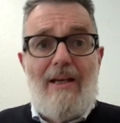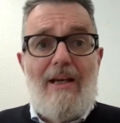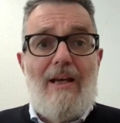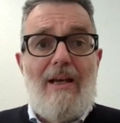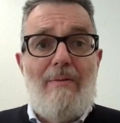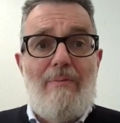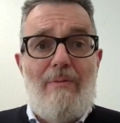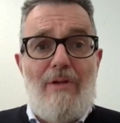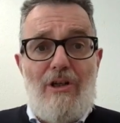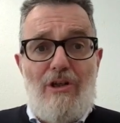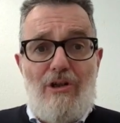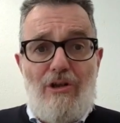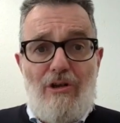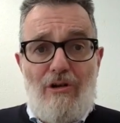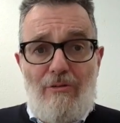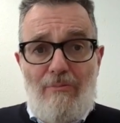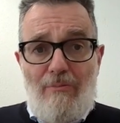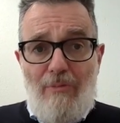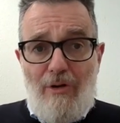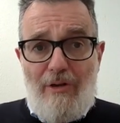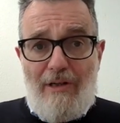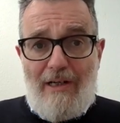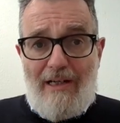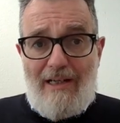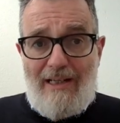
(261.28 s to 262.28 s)

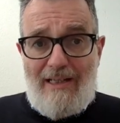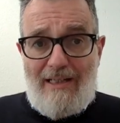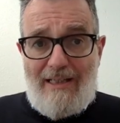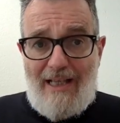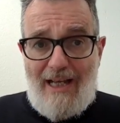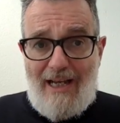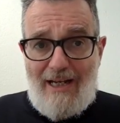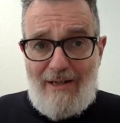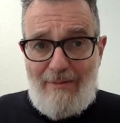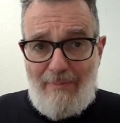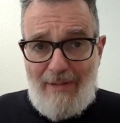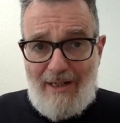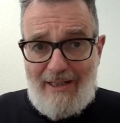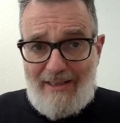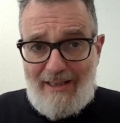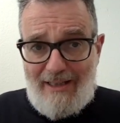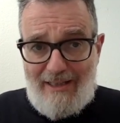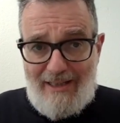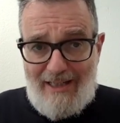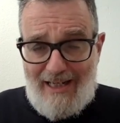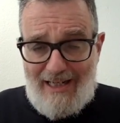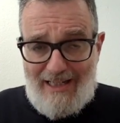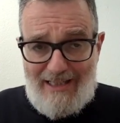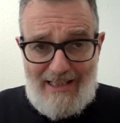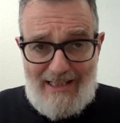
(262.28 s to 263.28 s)
emission modeling done by the
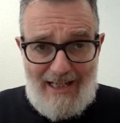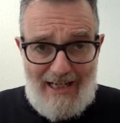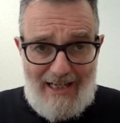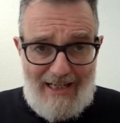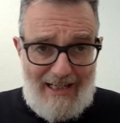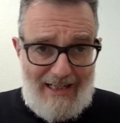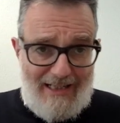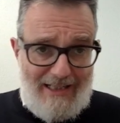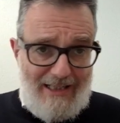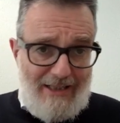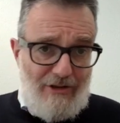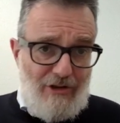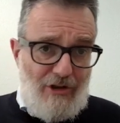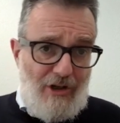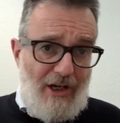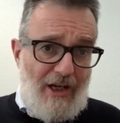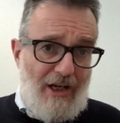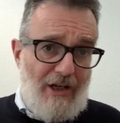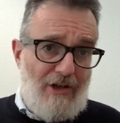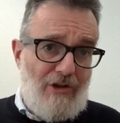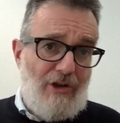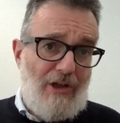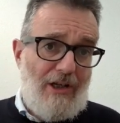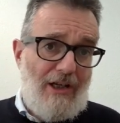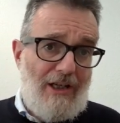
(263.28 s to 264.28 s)
Textile
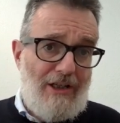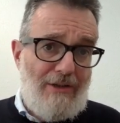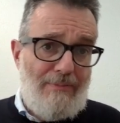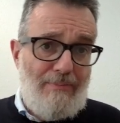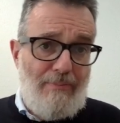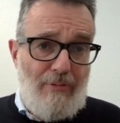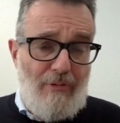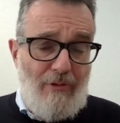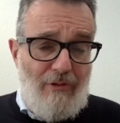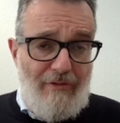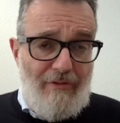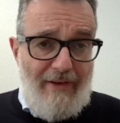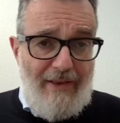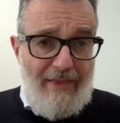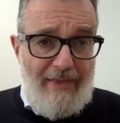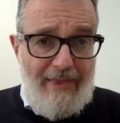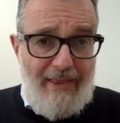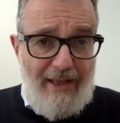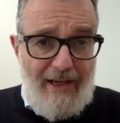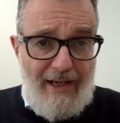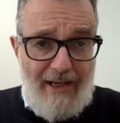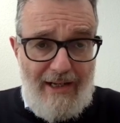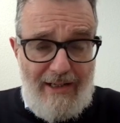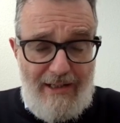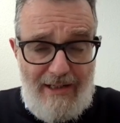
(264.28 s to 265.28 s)
Exchange has proven
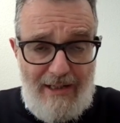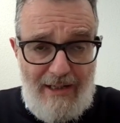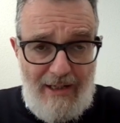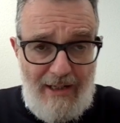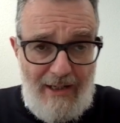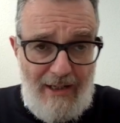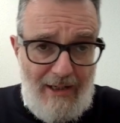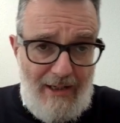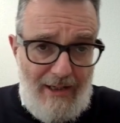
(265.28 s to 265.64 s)
that